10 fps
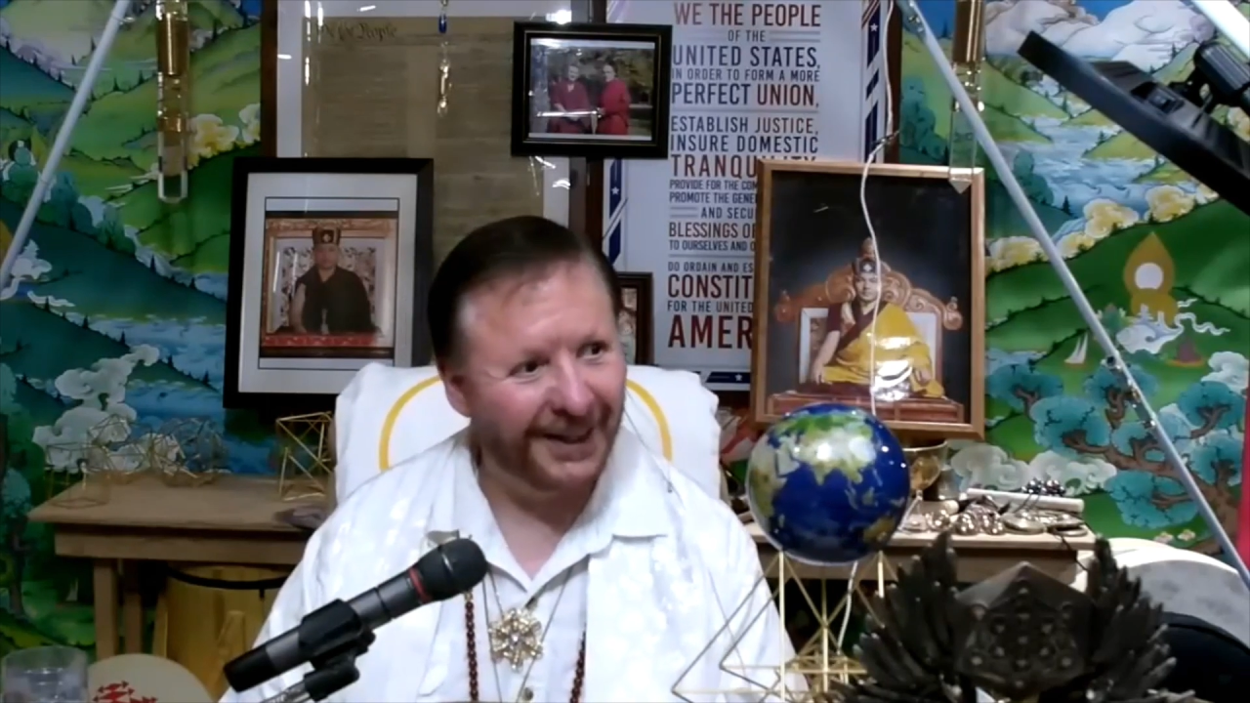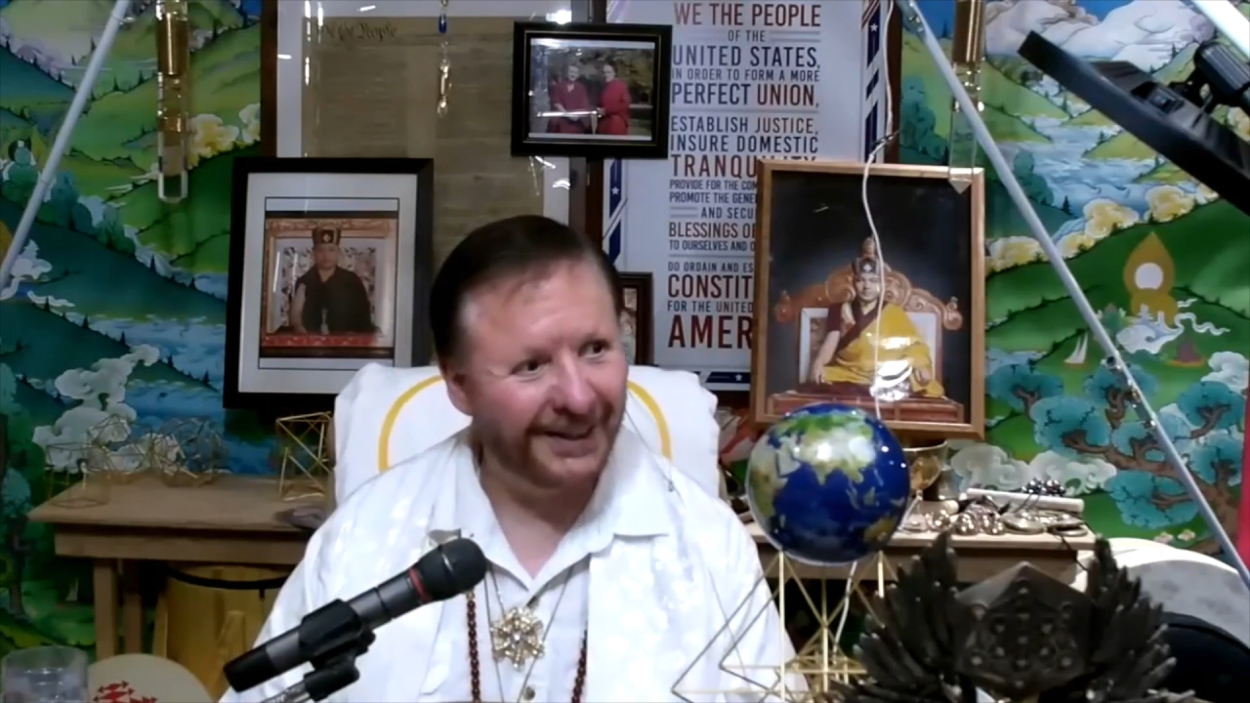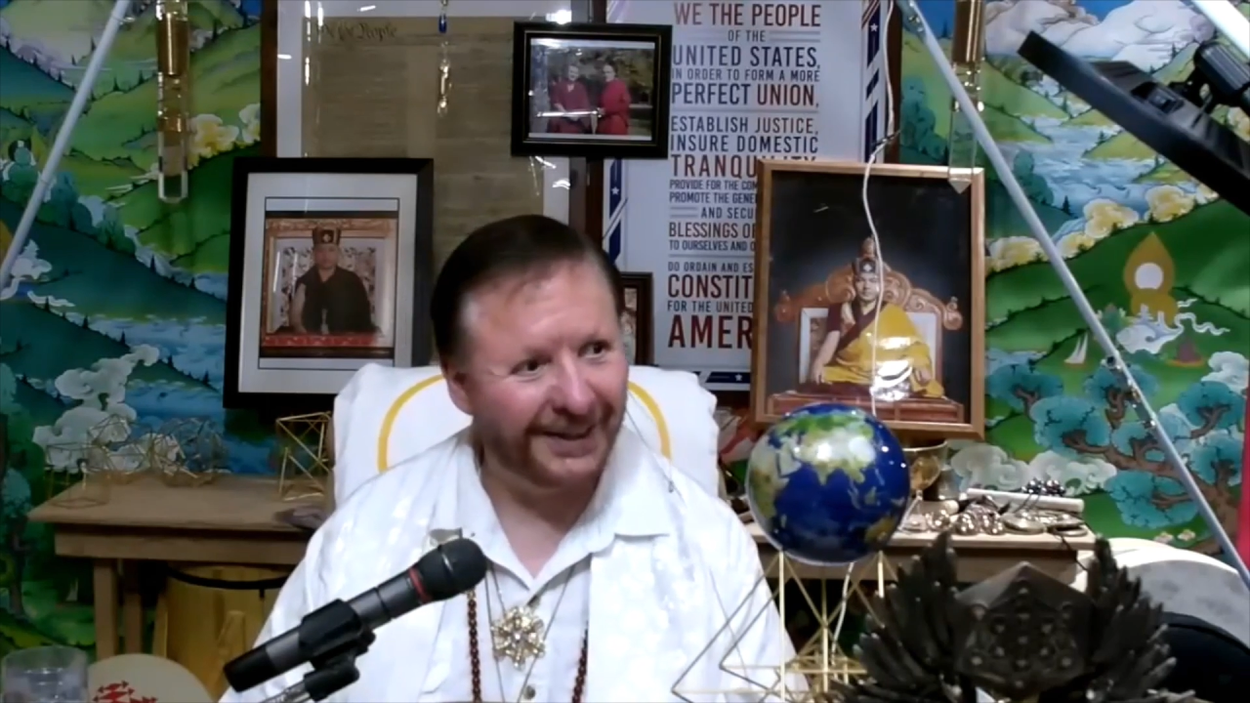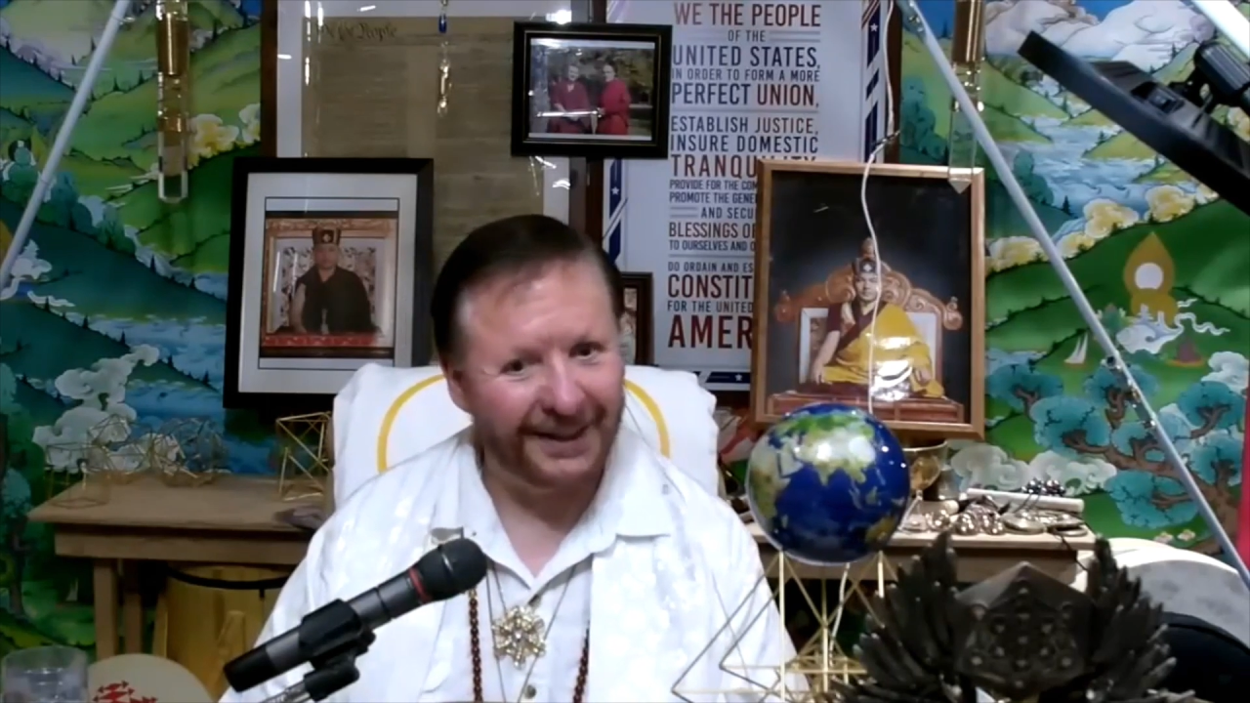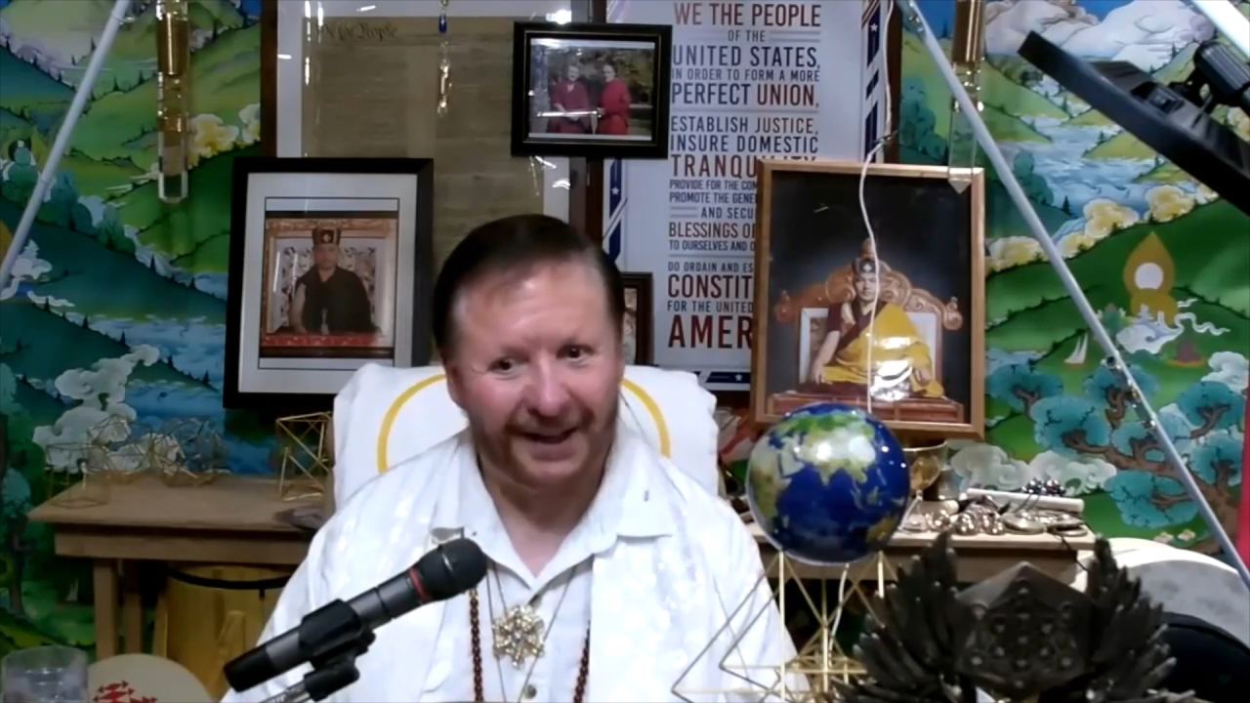
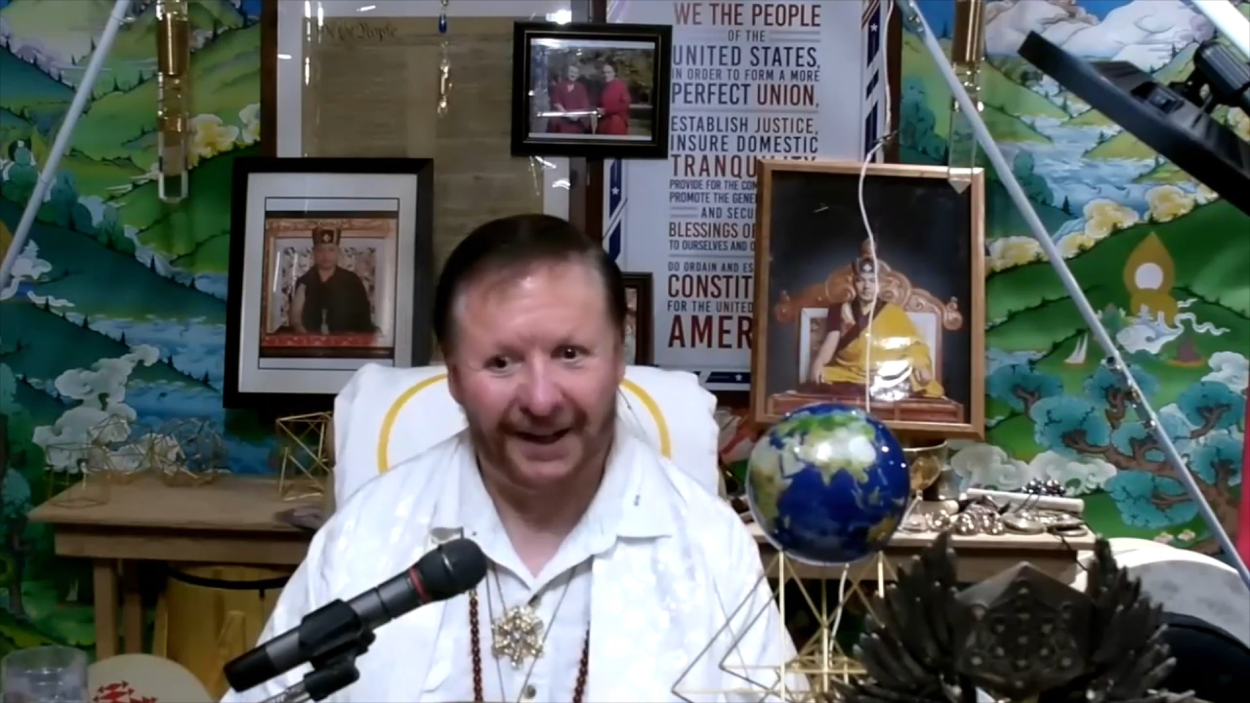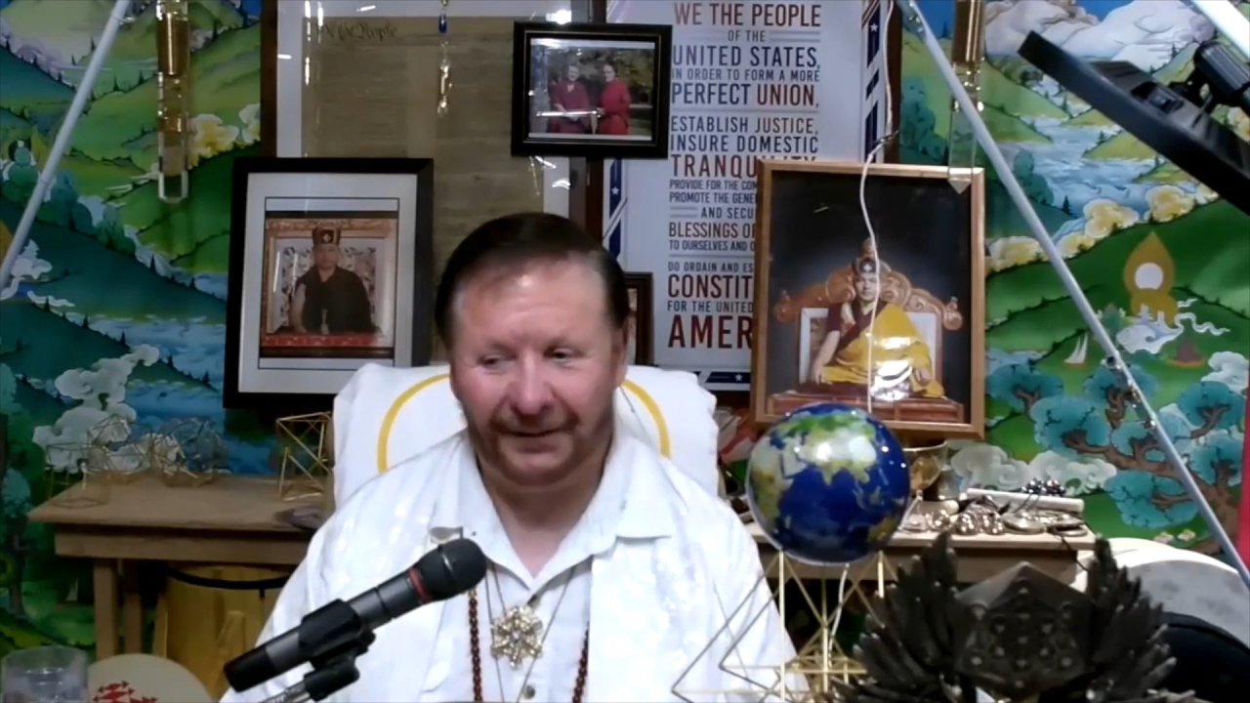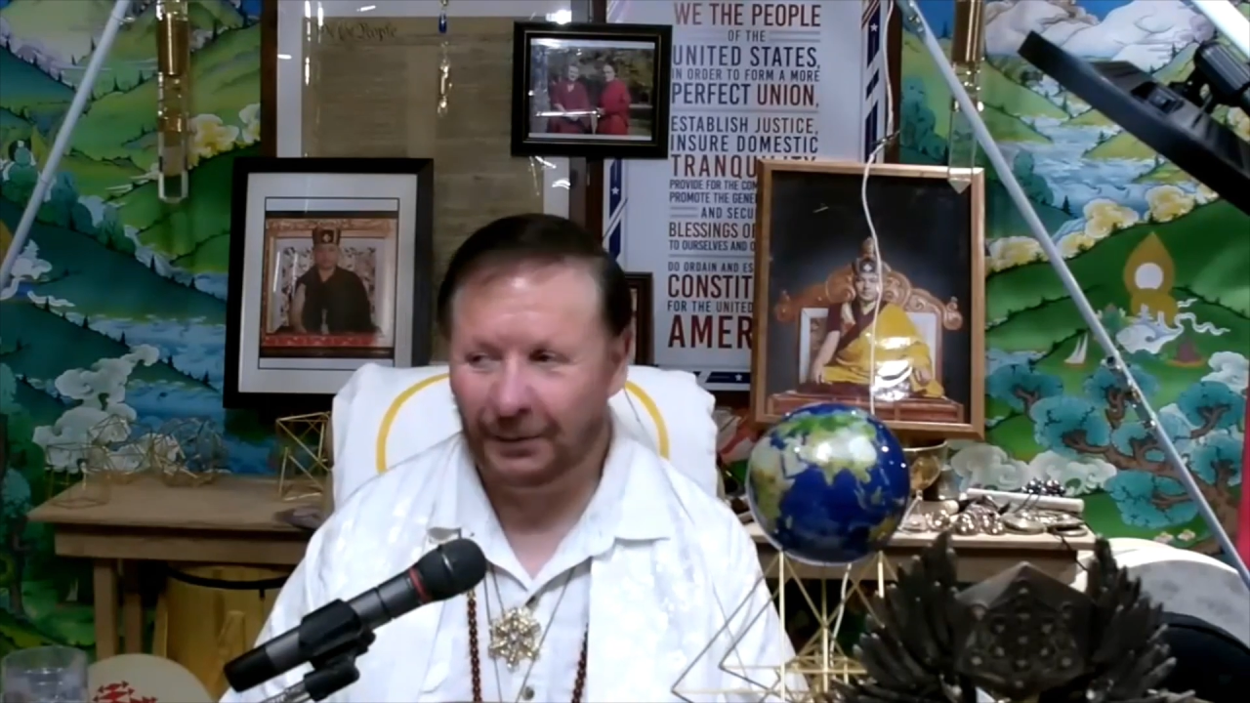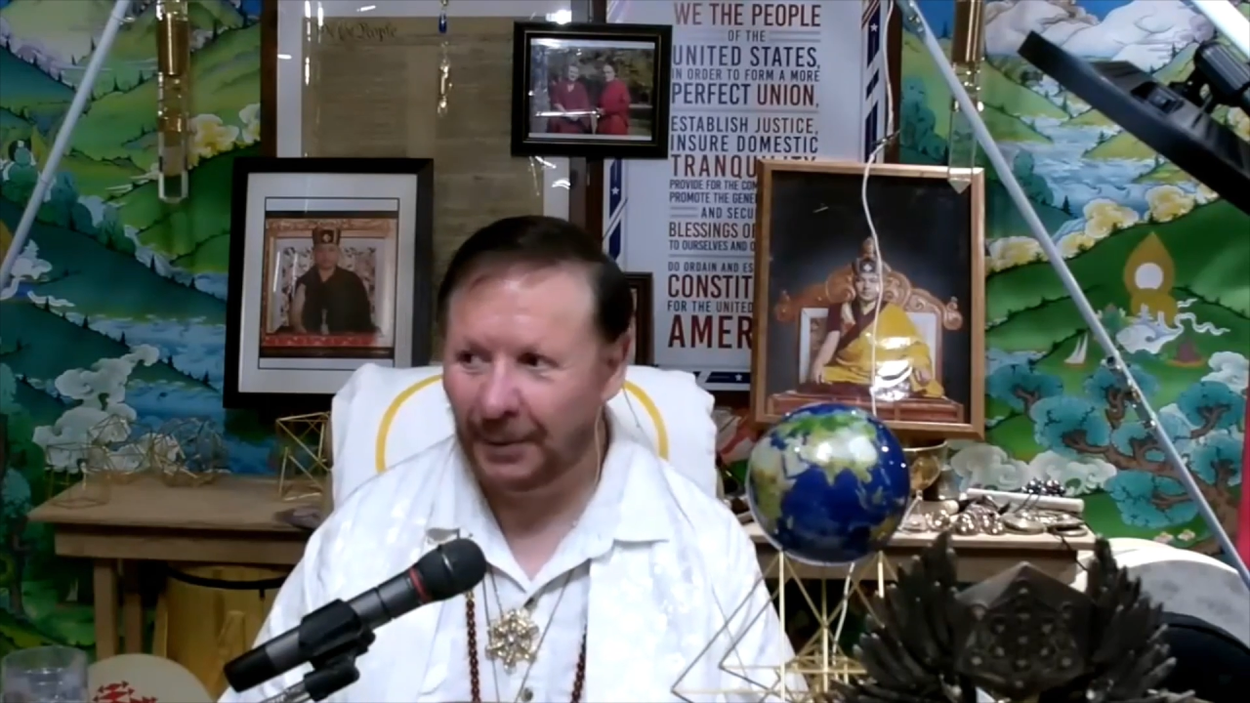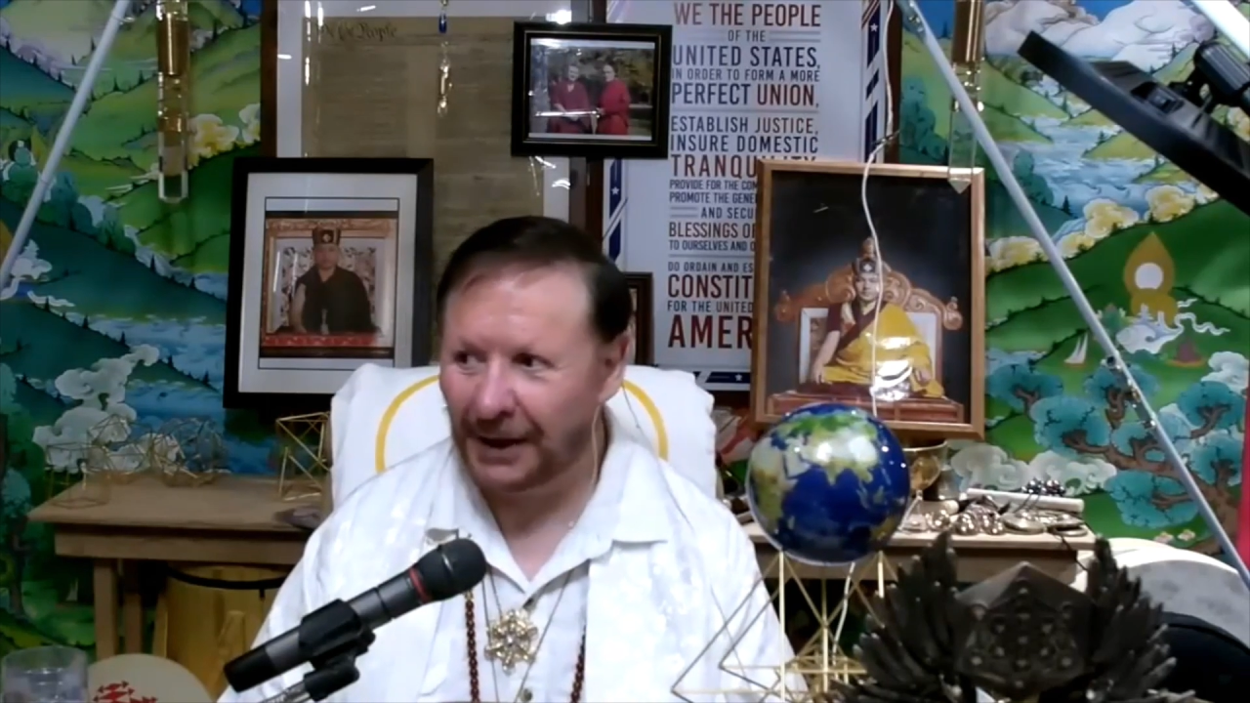things in life.